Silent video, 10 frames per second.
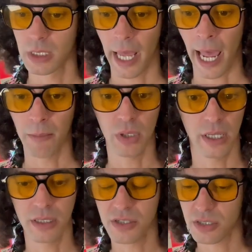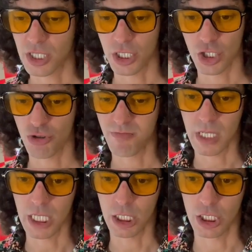ambulance,
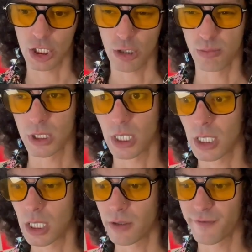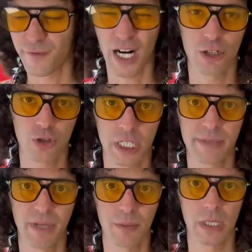uh, you know, uh, fire
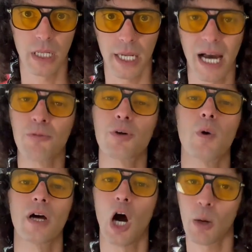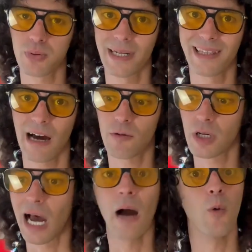trucks make me, like, I wouldn't want to operate that
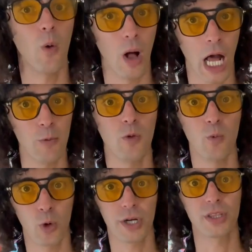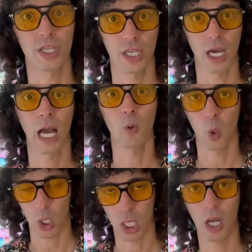one. I will, I will work the, I
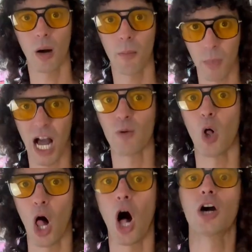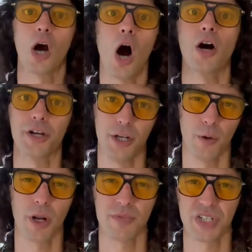will, I will honk honk, you know
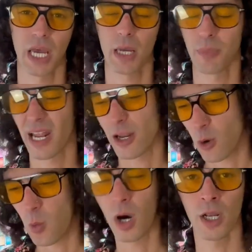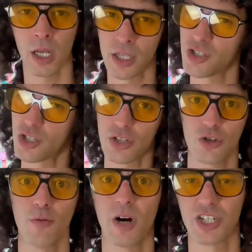what I'm saying? But I don't want to, it's just
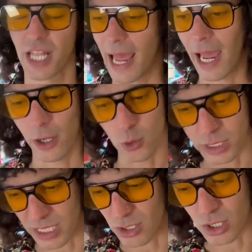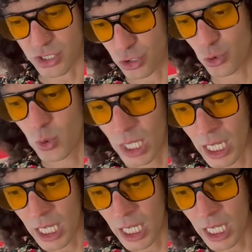too much, the angles, it looks too,